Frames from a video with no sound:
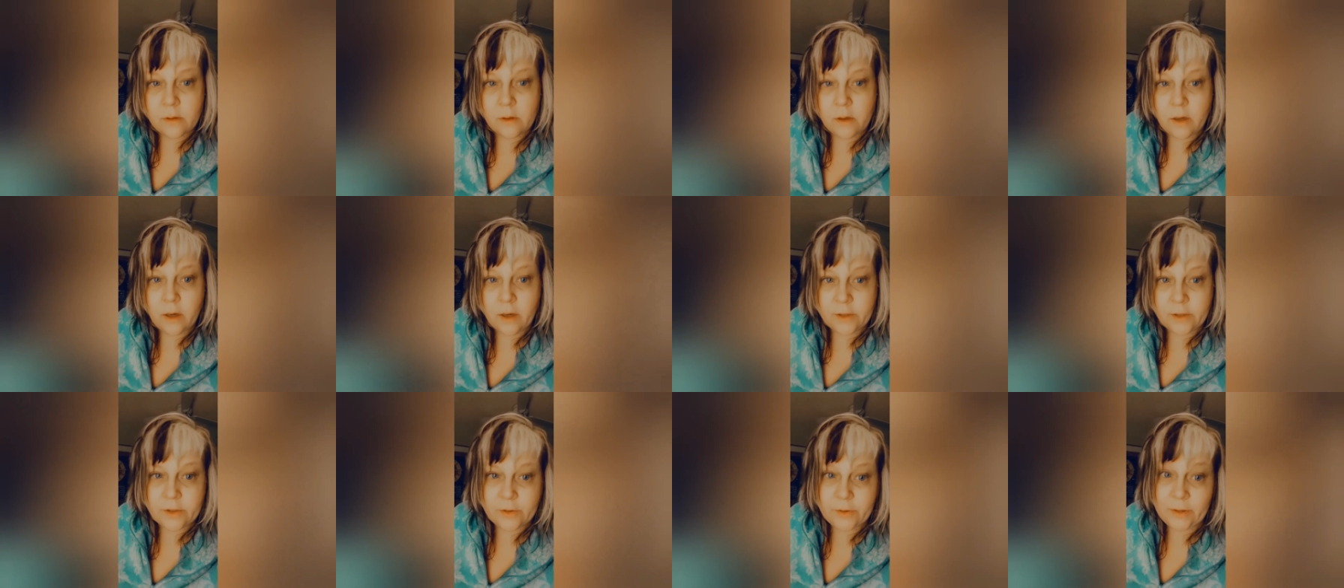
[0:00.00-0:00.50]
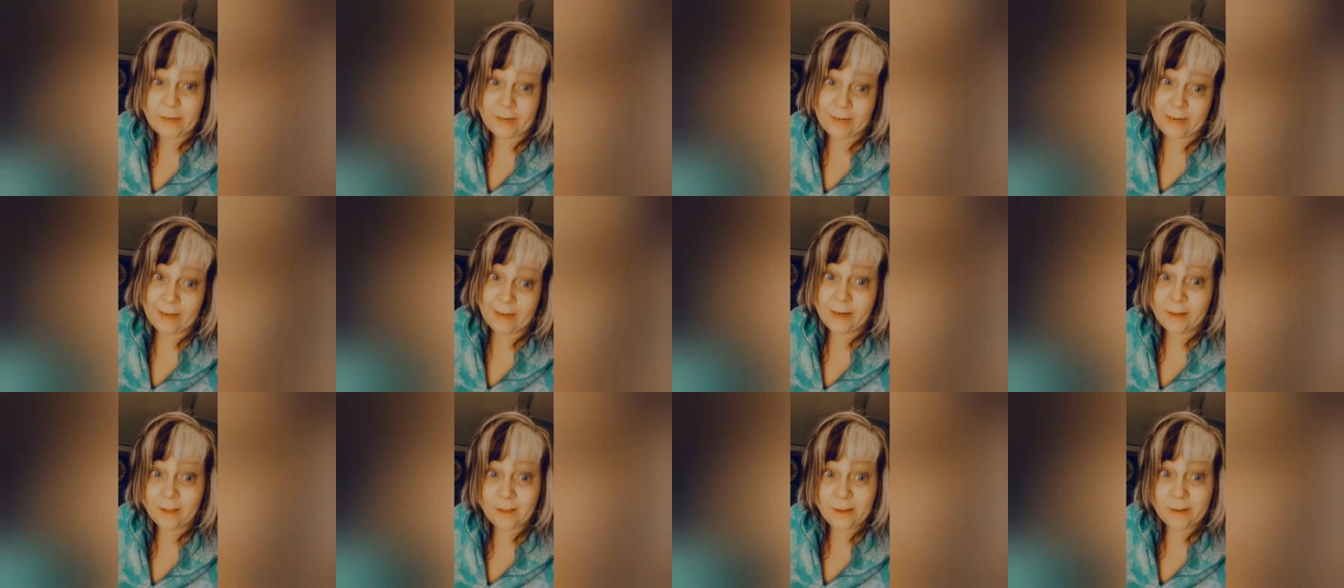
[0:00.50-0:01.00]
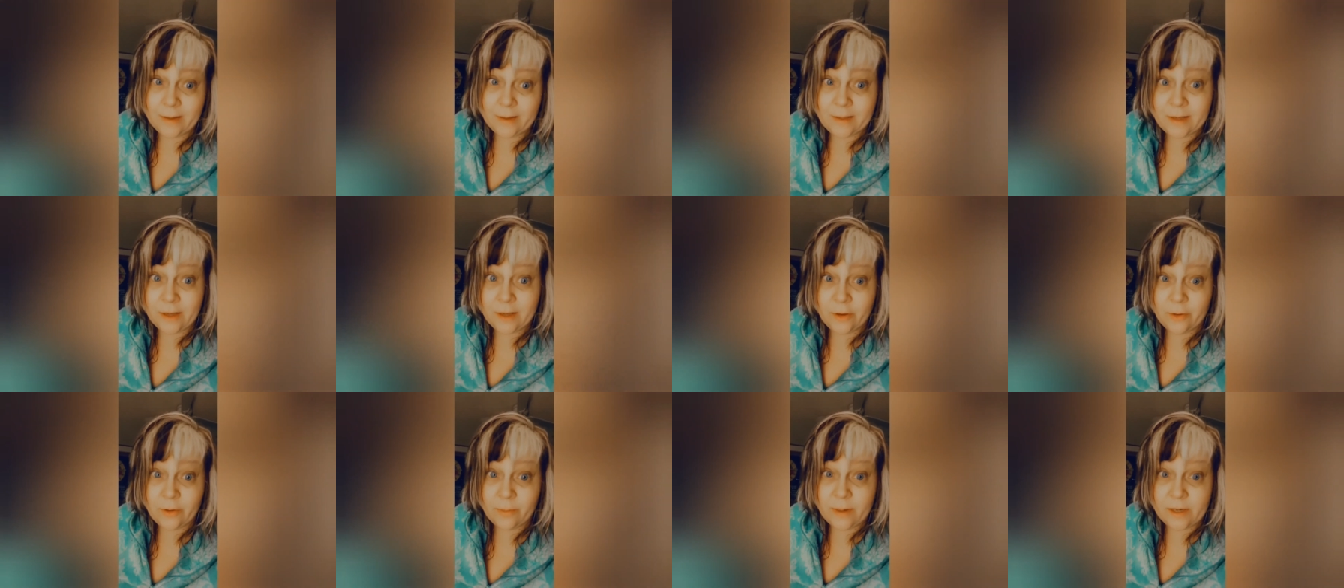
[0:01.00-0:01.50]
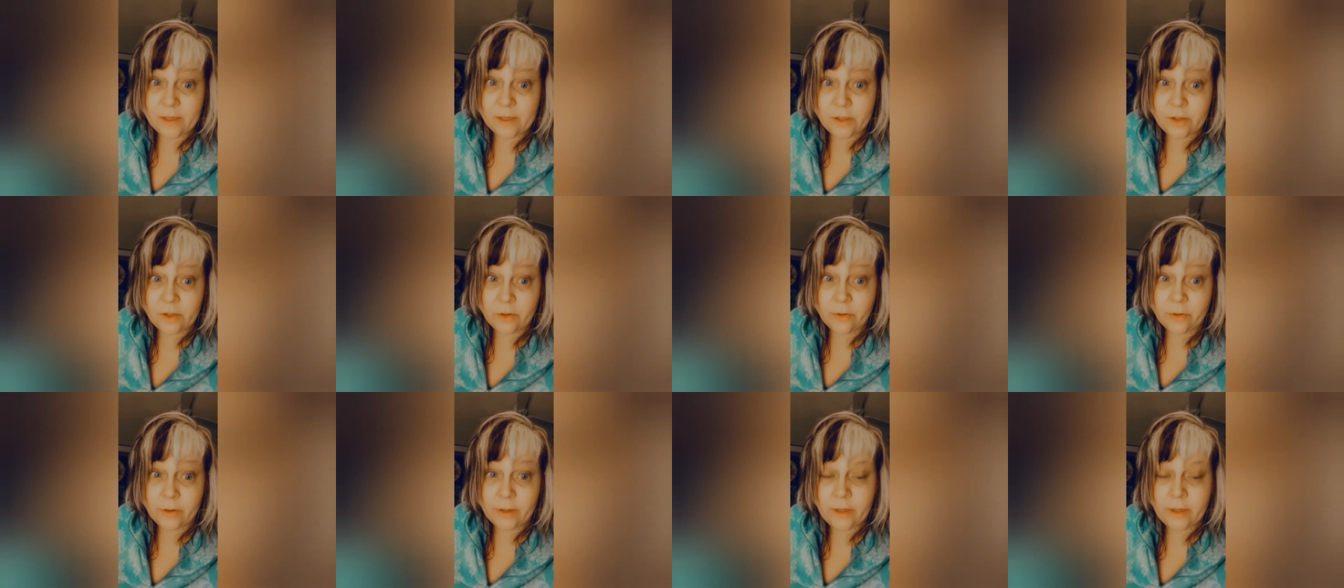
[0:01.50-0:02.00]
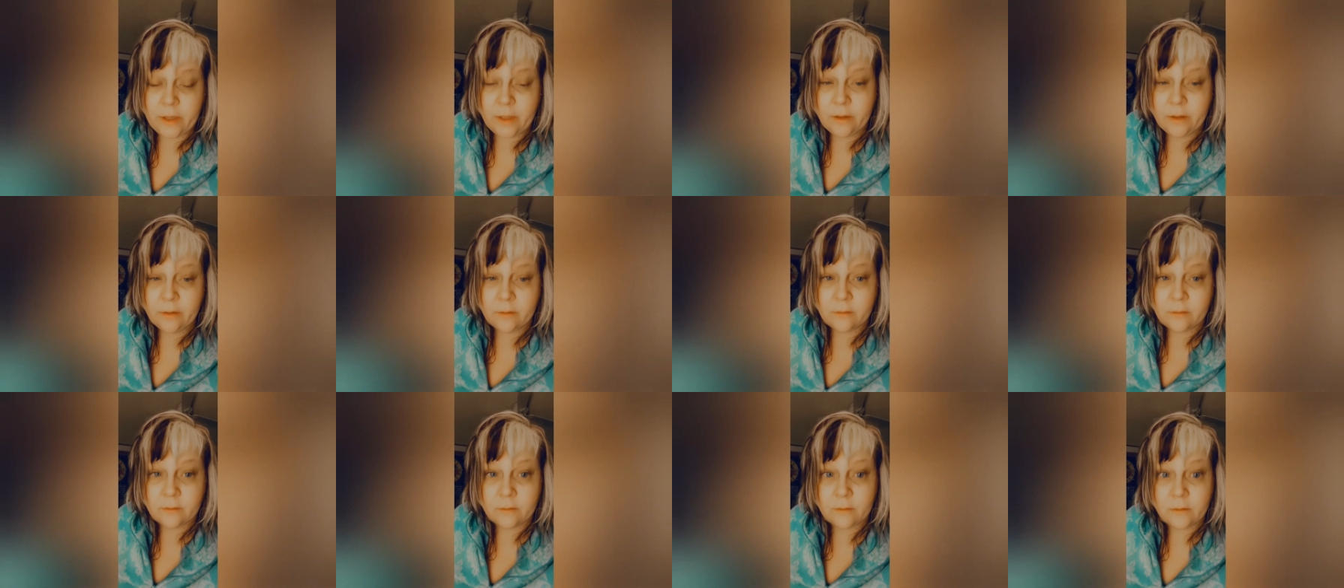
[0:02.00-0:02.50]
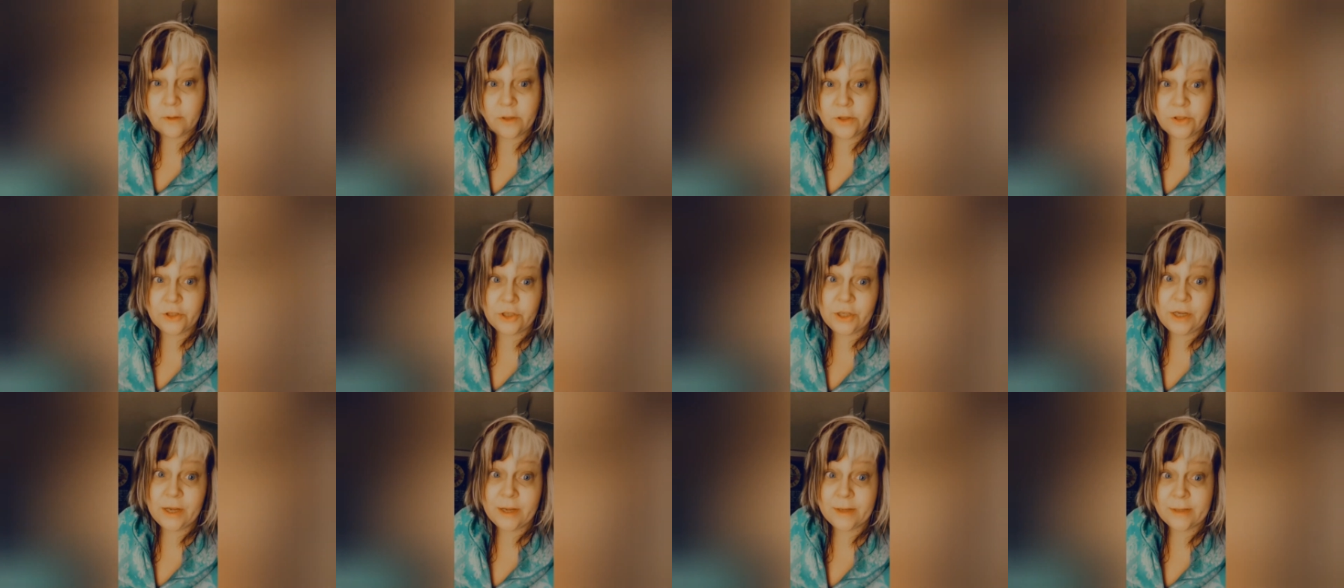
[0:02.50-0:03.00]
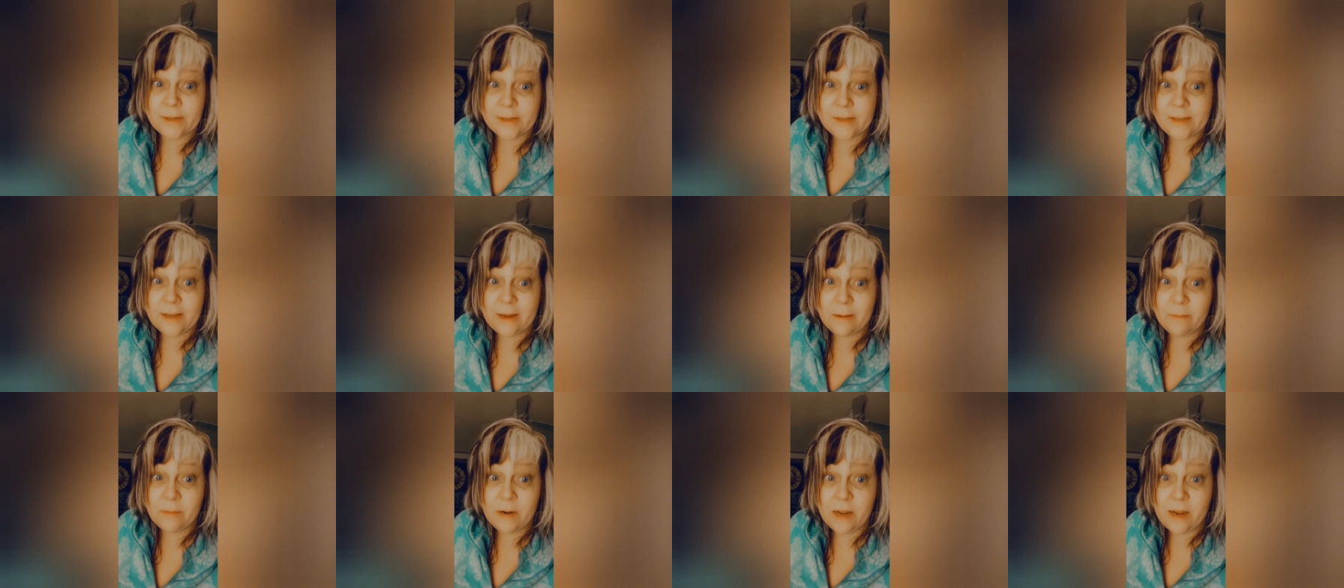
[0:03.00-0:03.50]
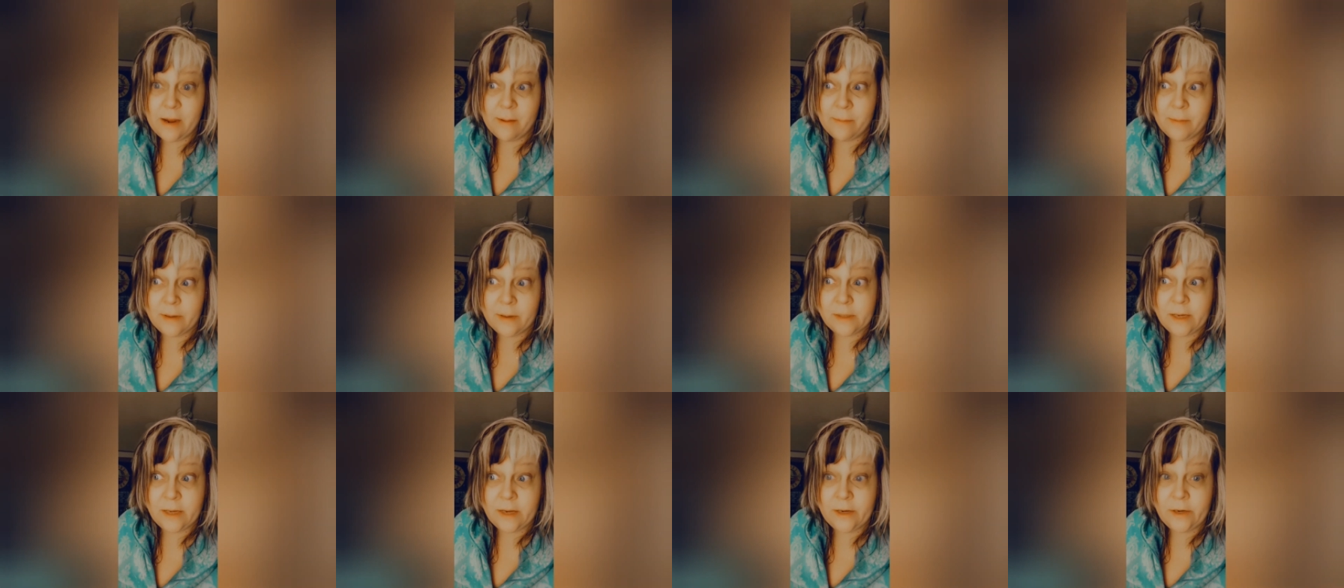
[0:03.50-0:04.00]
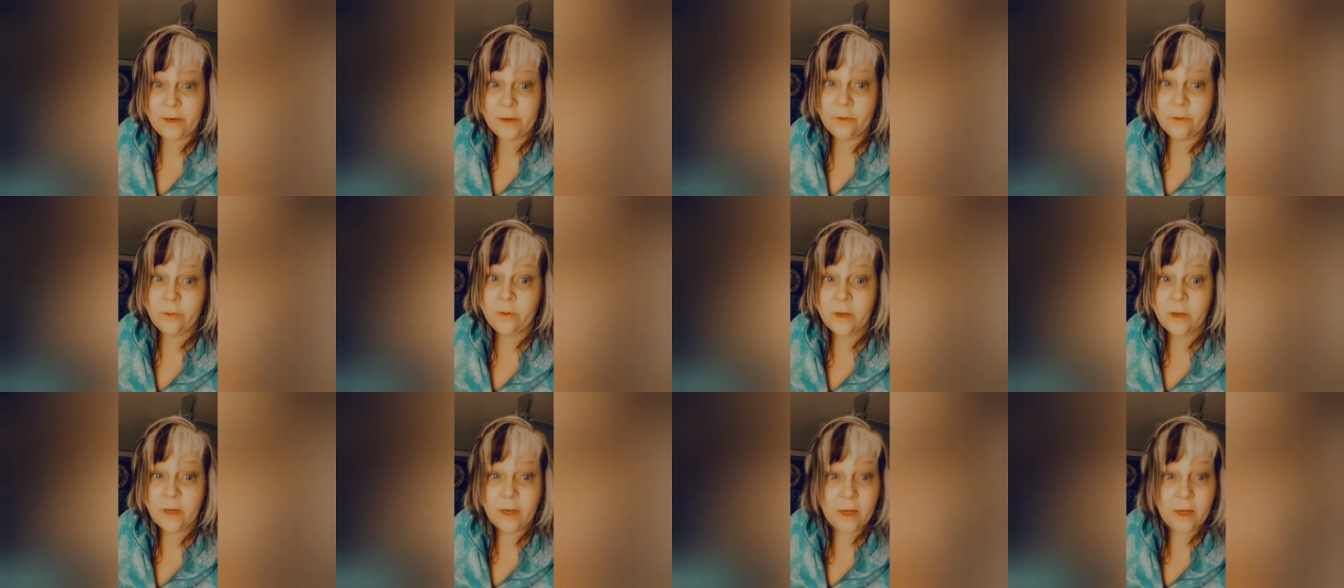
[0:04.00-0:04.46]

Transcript: And so I kind of like tell her my story. And she has the same name as I do.